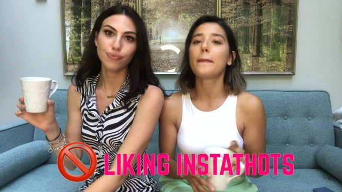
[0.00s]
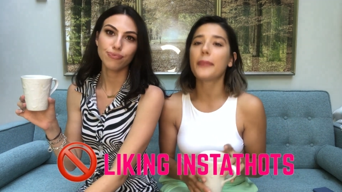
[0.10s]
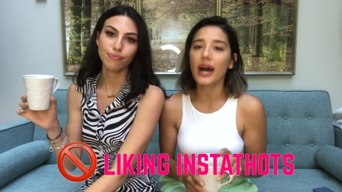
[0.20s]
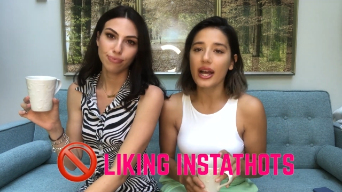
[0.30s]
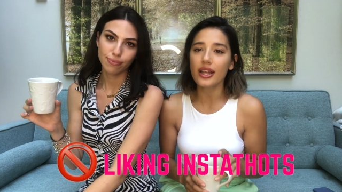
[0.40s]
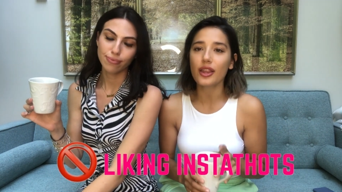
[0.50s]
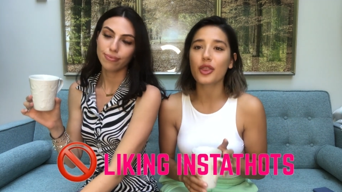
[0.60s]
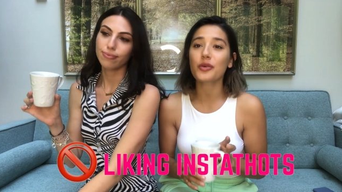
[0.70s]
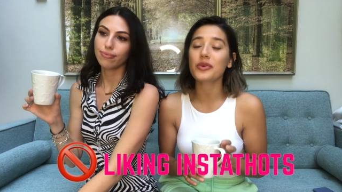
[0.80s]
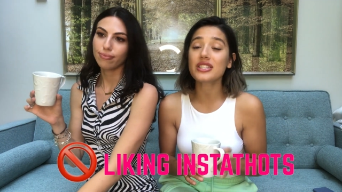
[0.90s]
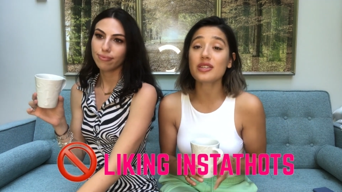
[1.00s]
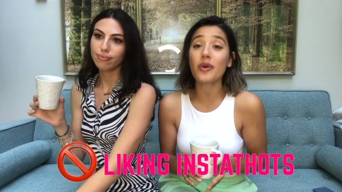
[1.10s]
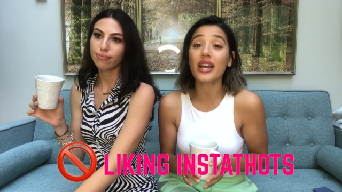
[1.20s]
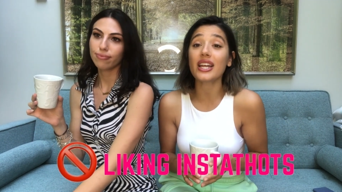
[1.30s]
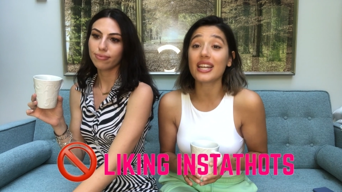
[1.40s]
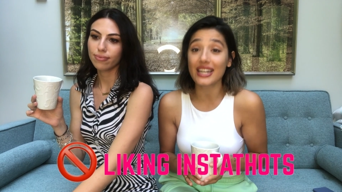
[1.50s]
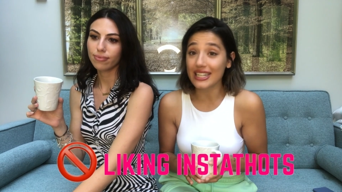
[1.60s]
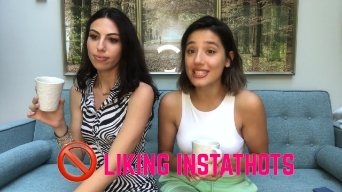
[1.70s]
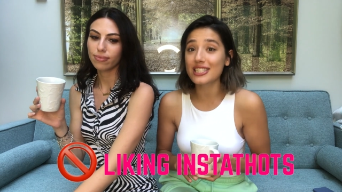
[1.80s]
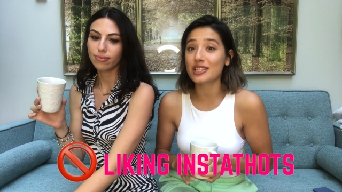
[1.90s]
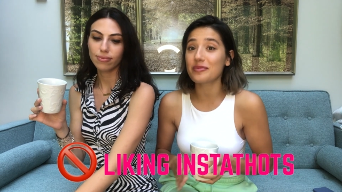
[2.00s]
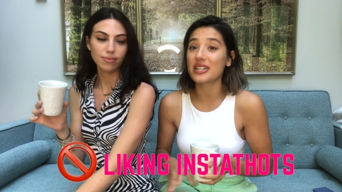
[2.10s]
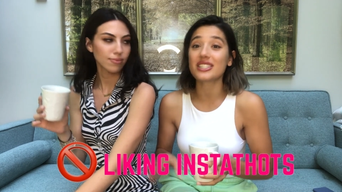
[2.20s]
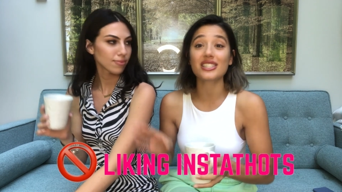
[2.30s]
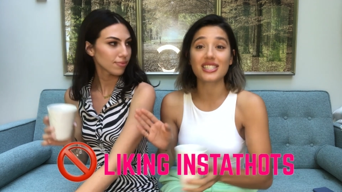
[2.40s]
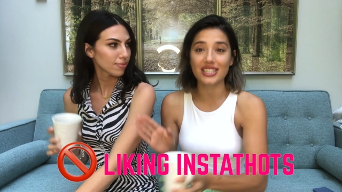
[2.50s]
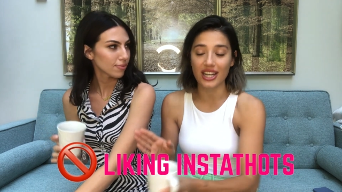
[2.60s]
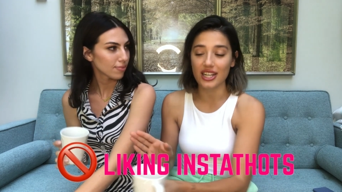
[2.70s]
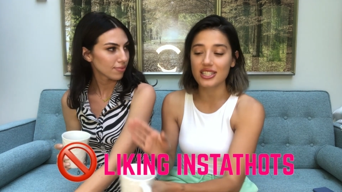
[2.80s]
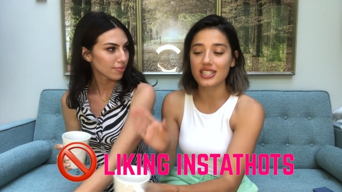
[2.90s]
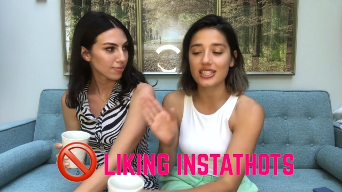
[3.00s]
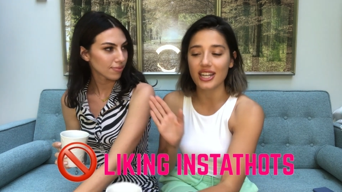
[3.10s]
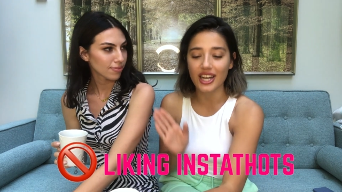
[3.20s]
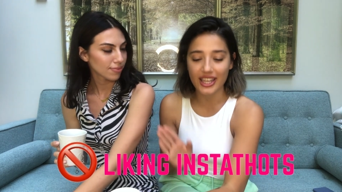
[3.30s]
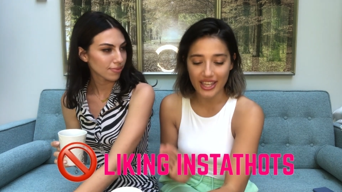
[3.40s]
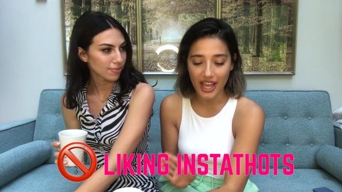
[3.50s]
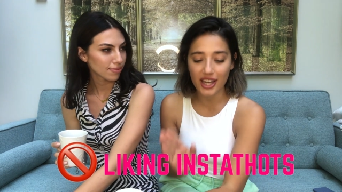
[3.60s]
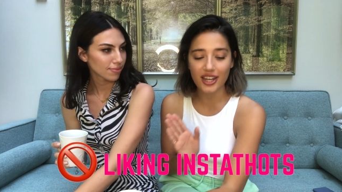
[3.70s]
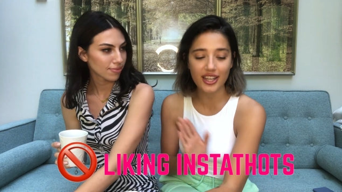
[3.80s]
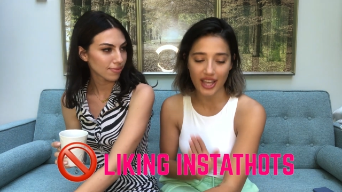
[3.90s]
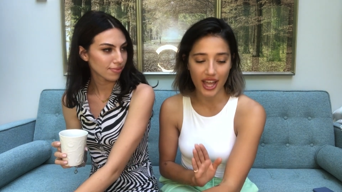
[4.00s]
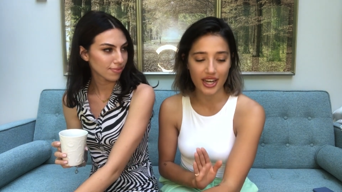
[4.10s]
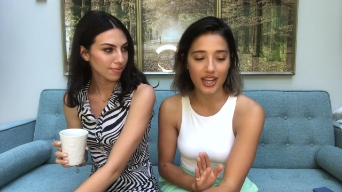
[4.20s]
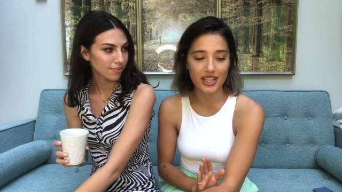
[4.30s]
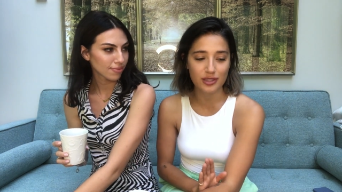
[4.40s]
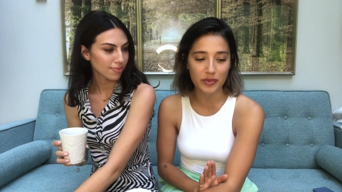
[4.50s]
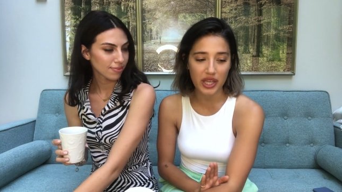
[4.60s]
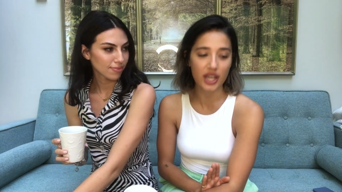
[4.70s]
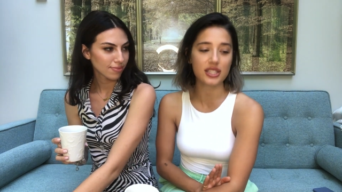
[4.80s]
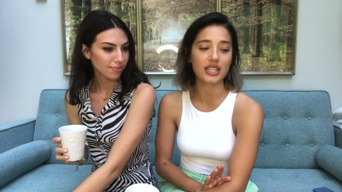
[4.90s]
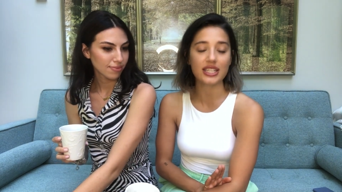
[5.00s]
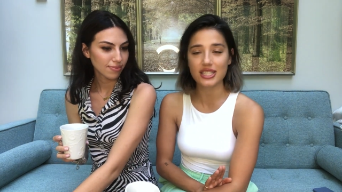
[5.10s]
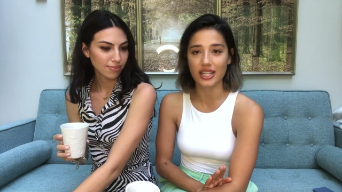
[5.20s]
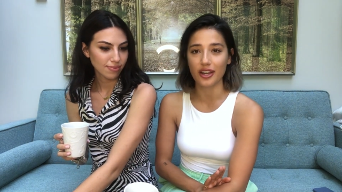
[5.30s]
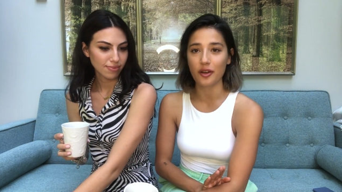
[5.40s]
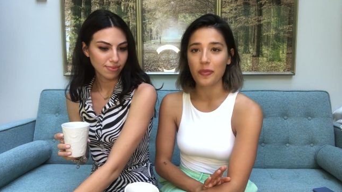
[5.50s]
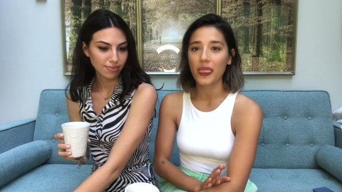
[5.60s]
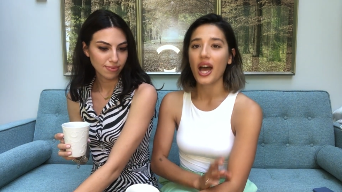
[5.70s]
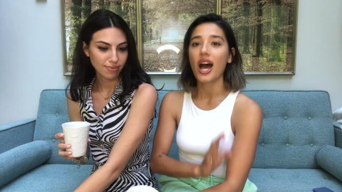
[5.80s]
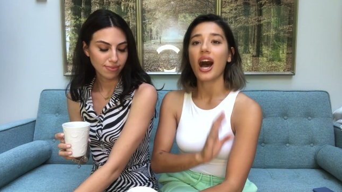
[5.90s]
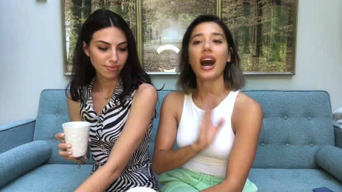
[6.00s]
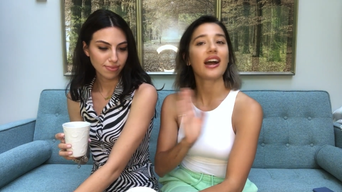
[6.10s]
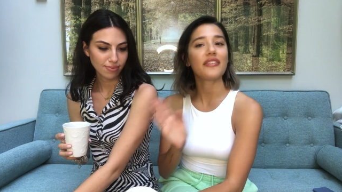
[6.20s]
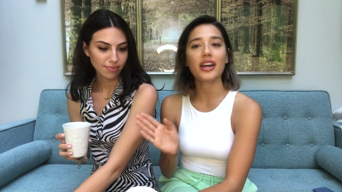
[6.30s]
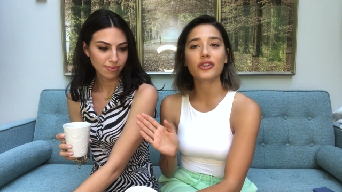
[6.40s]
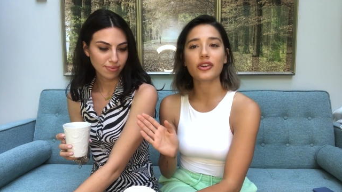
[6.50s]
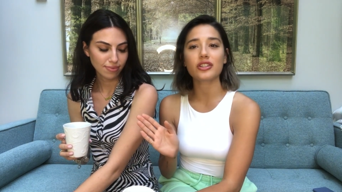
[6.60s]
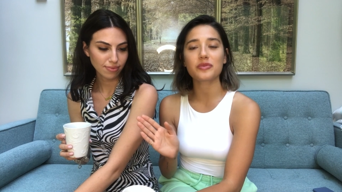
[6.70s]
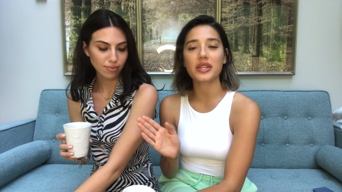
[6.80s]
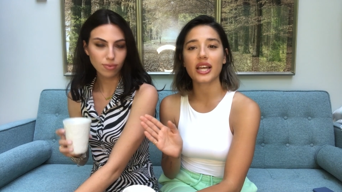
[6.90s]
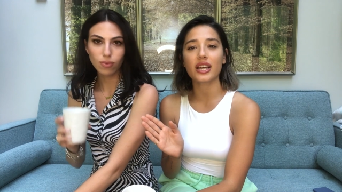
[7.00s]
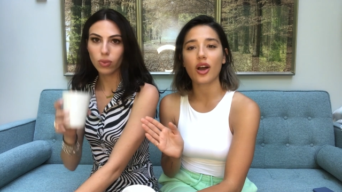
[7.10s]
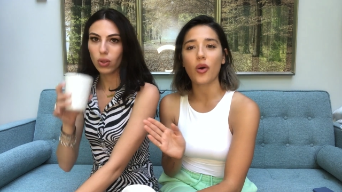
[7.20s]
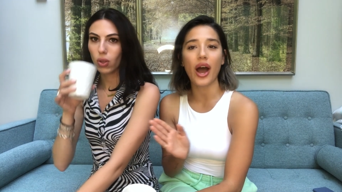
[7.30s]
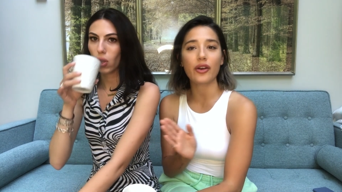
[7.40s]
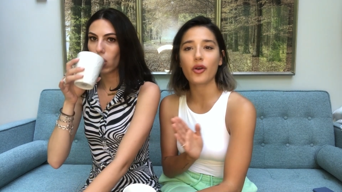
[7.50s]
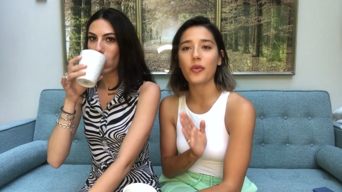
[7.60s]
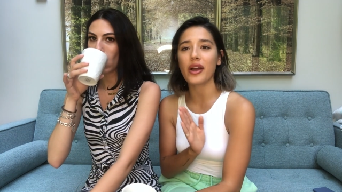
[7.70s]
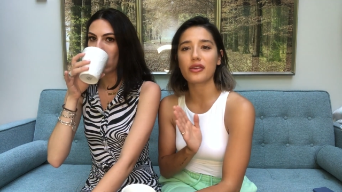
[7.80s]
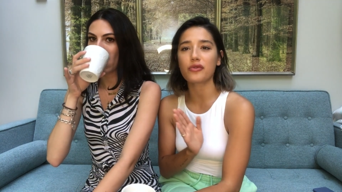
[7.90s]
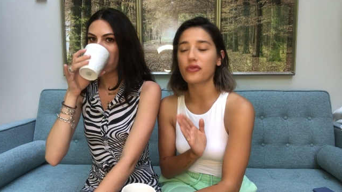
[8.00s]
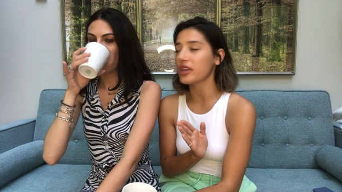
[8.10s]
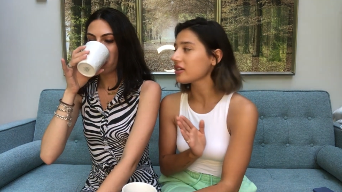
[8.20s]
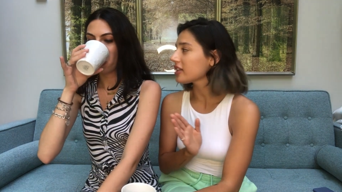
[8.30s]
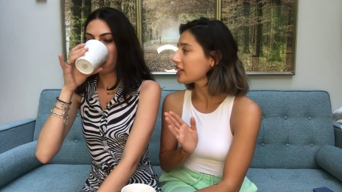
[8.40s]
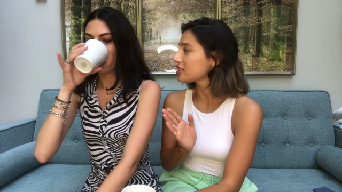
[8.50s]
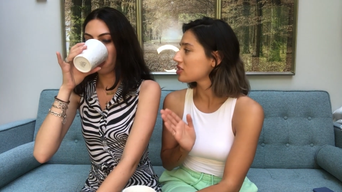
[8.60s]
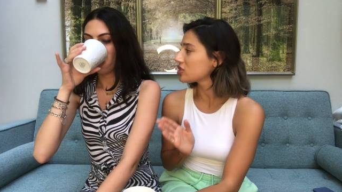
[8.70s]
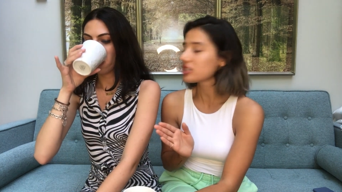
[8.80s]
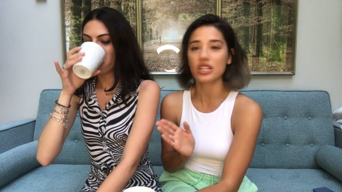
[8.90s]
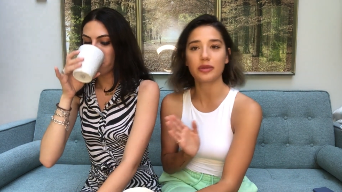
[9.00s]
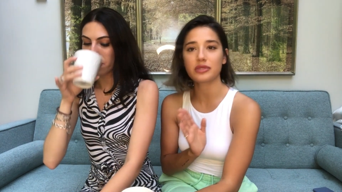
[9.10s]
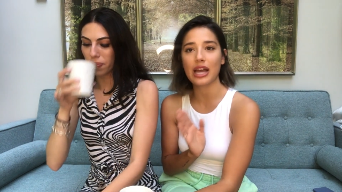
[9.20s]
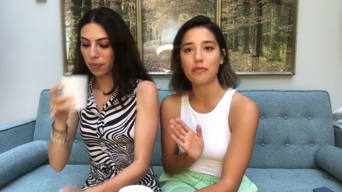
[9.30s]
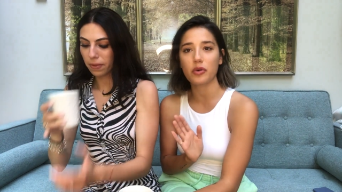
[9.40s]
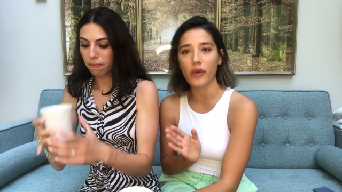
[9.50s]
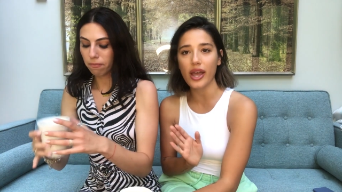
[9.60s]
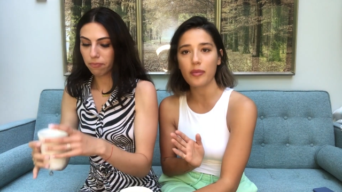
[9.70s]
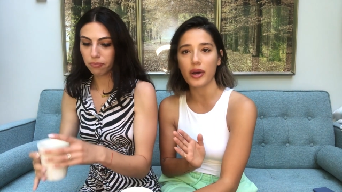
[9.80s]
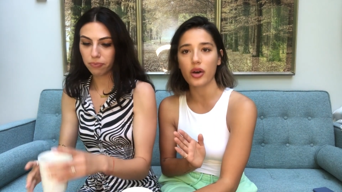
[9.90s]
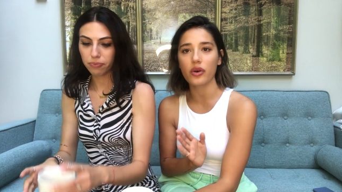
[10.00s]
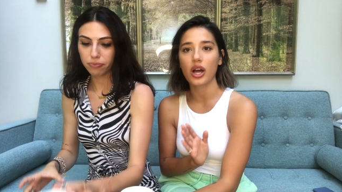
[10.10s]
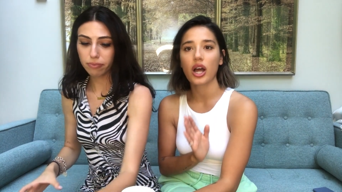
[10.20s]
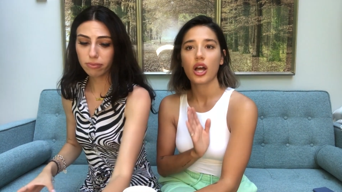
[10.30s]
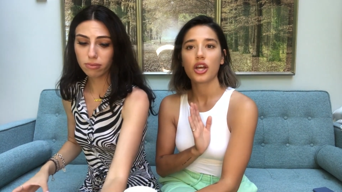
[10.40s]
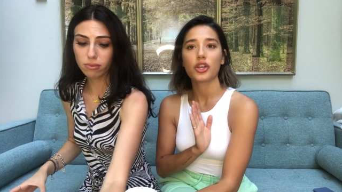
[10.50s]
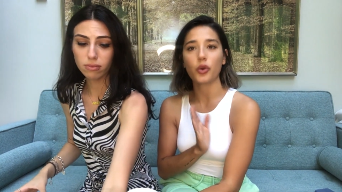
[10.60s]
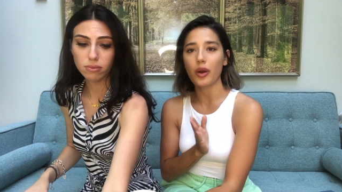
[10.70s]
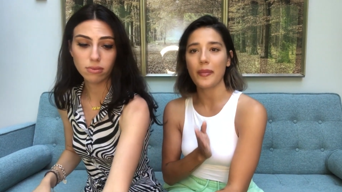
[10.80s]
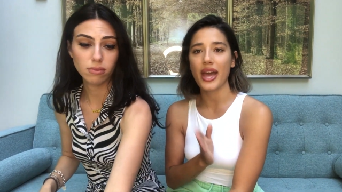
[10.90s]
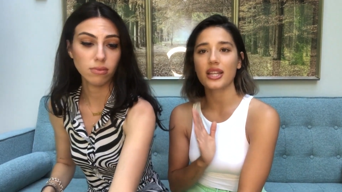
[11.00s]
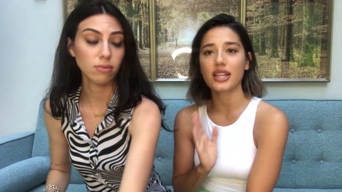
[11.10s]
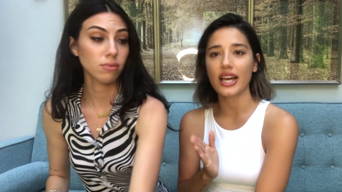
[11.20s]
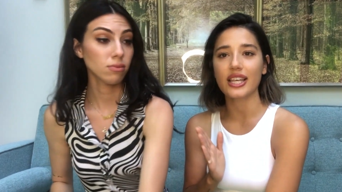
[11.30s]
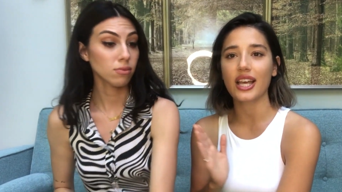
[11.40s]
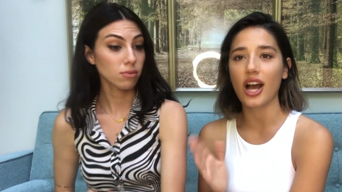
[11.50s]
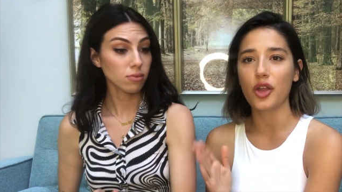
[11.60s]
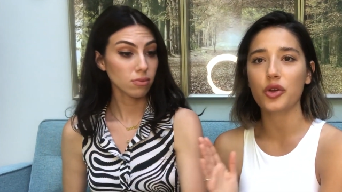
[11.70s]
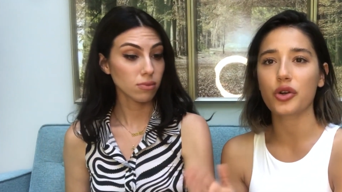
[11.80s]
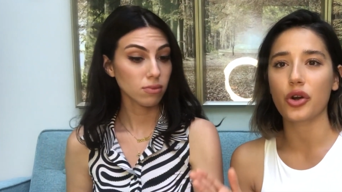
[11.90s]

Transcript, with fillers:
Speaker 1: But the reason why it needs to be discussed yet again is because listen, I've had girls be like, oh, I don't know why you feel like some type of way about your man liking other